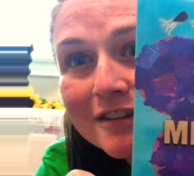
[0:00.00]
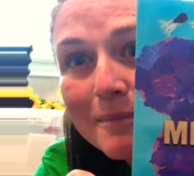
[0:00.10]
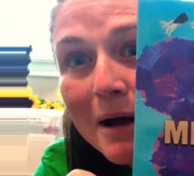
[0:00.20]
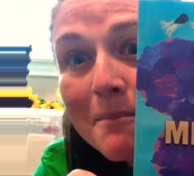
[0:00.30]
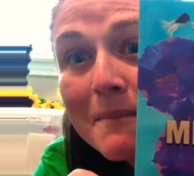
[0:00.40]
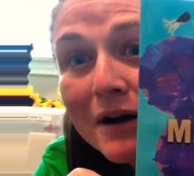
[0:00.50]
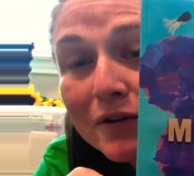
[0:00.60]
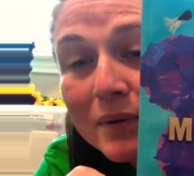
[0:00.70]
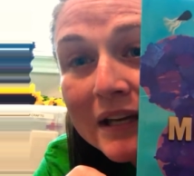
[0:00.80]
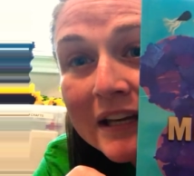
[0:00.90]
about
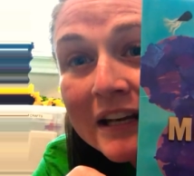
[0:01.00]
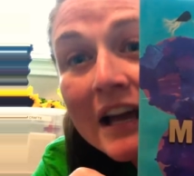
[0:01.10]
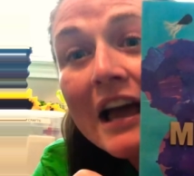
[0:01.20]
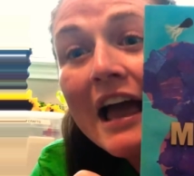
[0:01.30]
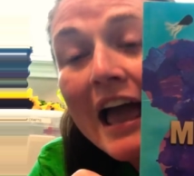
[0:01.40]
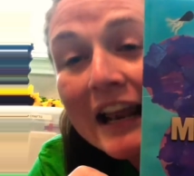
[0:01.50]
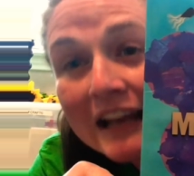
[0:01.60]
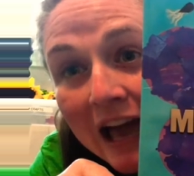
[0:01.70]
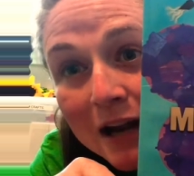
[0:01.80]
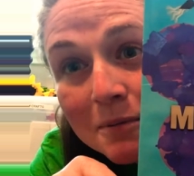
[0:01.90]
milkweed and
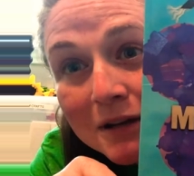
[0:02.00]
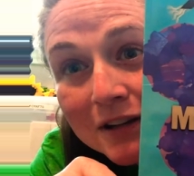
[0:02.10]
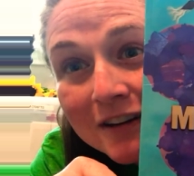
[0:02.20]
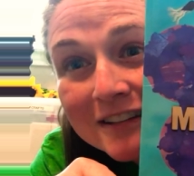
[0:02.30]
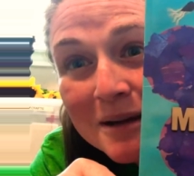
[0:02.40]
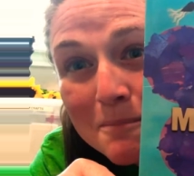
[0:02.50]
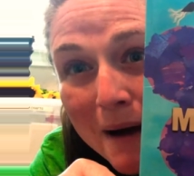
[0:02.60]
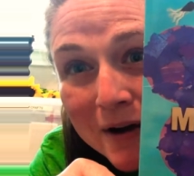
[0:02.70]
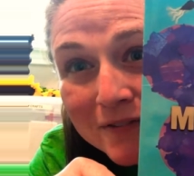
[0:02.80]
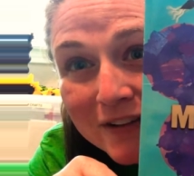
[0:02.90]
caterpillars and
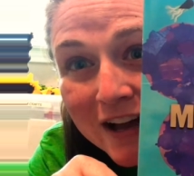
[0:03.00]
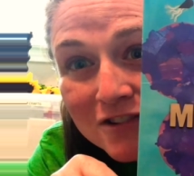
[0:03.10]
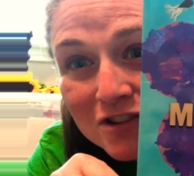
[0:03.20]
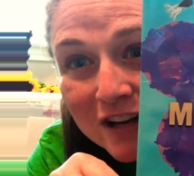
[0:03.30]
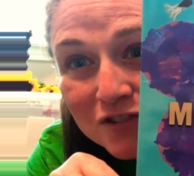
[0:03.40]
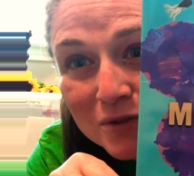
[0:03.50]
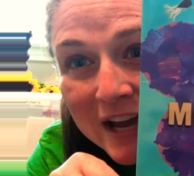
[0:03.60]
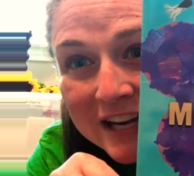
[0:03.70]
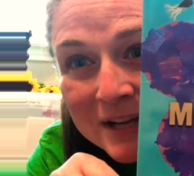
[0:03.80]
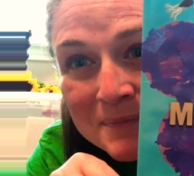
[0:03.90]
butterflies. You guys
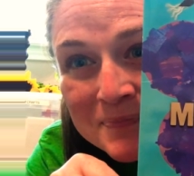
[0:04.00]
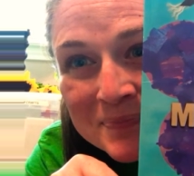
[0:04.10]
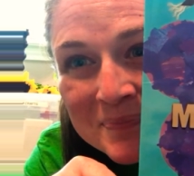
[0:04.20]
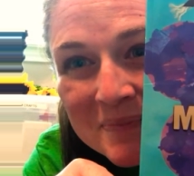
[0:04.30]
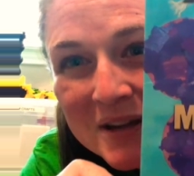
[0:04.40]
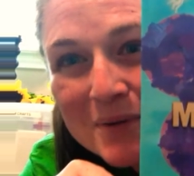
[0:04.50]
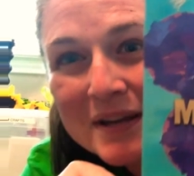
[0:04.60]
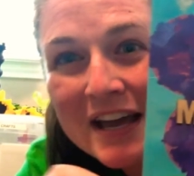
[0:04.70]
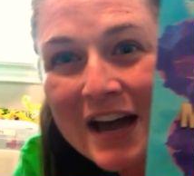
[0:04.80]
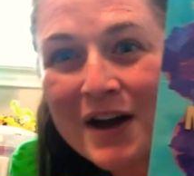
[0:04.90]
ready? Here
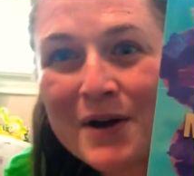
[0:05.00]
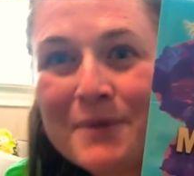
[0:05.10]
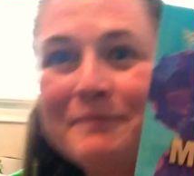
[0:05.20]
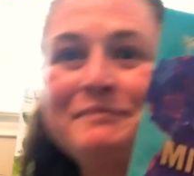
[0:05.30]
we go.